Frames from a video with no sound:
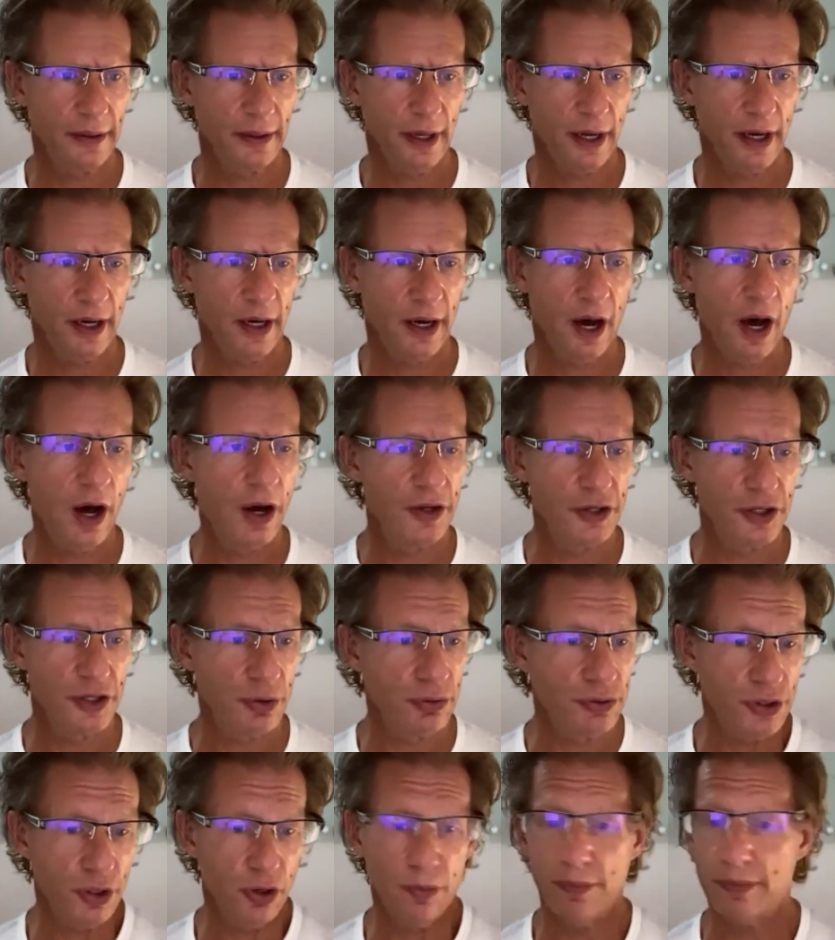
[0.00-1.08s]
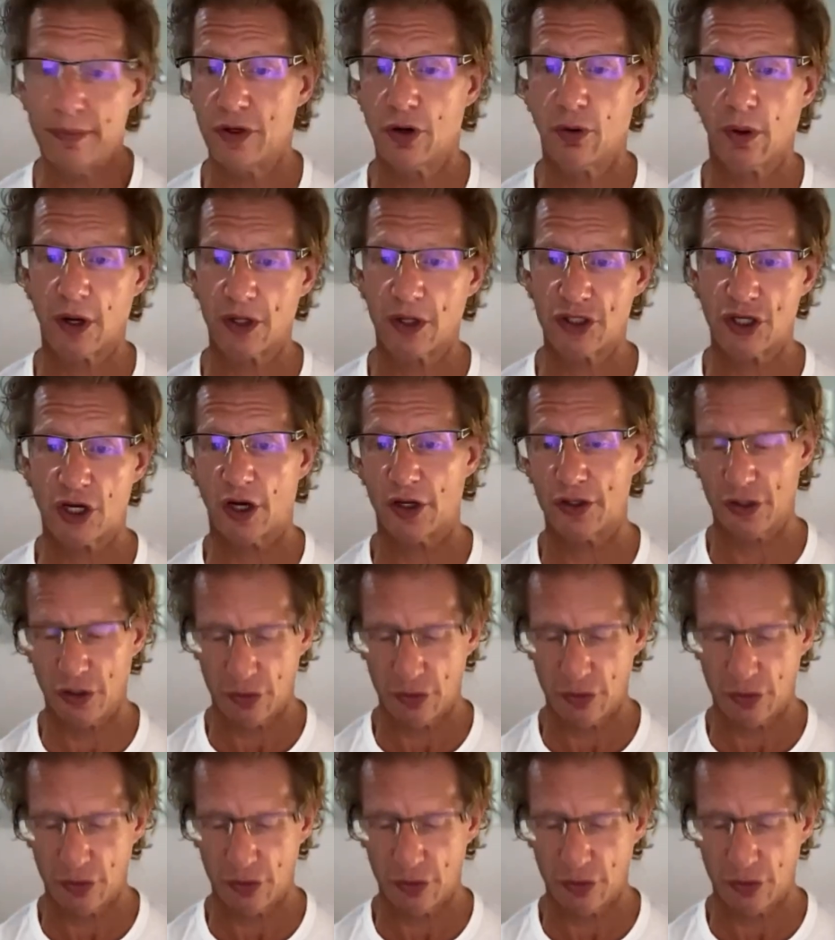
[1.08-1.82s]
YouTube, you're watching on